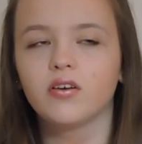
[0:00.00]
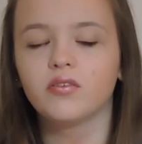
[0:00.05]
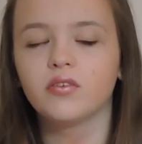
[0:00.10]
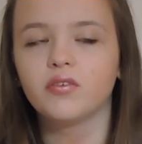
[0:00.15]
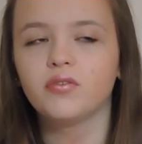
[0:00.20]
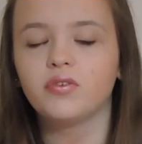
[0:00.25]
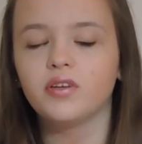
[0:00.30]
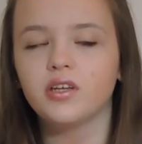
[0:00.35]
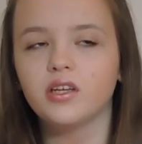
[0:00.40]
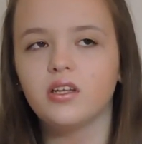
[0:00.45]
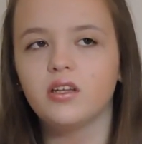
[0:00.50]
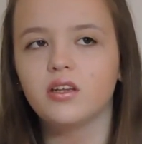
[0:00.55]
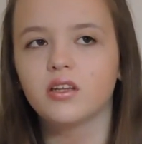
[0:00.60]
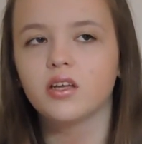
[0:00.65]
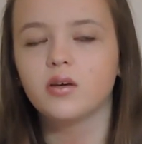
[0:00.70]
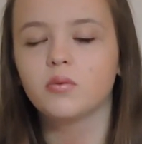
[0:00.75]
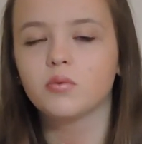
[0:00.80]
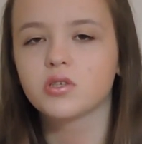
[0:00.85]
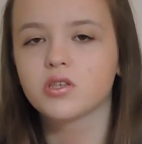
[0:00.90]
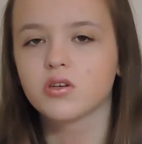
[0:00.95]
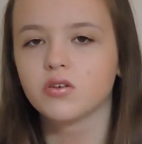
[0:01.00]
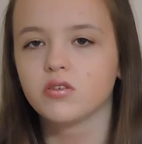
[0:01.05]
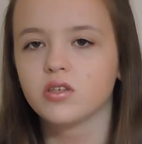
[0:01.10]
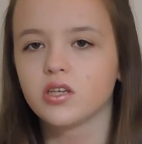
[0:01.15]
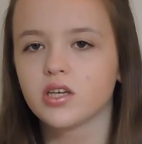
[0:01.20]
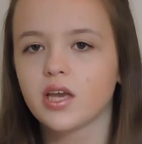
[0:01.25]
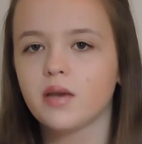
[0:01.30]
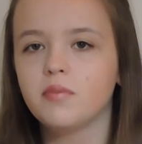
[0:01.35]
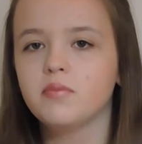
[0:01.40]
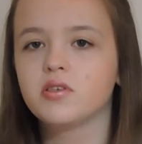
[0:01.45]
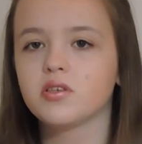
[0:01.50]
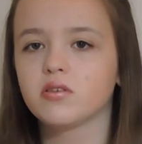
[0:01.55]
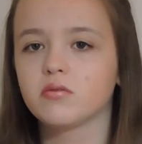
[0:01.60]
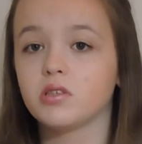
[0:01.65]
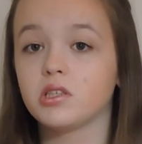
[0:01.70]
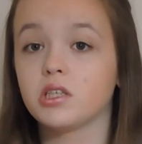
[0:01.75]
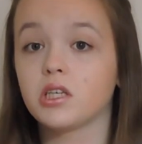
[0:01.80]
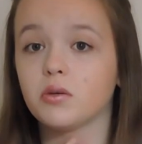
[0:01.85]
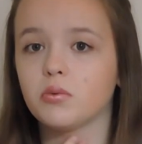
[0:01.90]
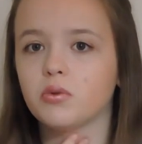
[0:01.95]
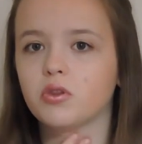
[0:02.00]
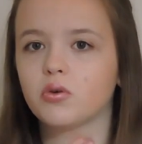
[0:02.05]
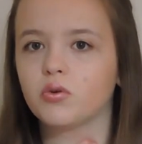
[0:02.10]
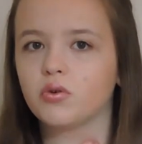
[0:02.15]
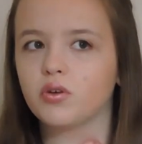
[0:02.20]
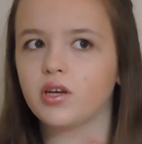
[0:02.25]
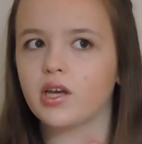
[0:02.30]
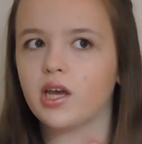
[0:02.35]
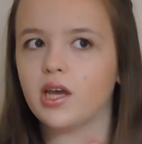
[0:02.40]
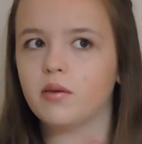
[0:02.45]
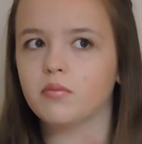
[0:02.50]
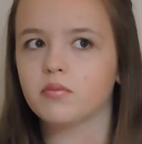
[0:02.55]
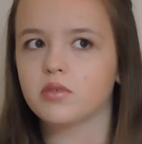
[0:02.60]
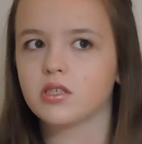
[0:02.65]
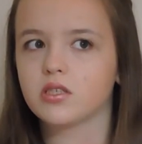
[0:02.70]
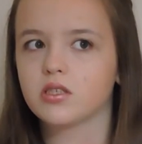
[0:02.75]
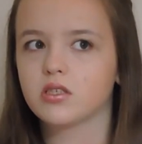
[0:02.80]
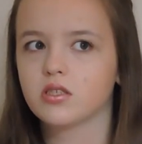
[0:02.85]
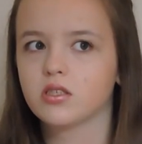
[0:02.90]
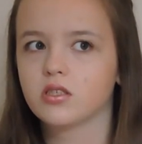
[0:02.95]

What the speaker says: feeling that it was Hunger Games, so I'm going to go with Hunger Games.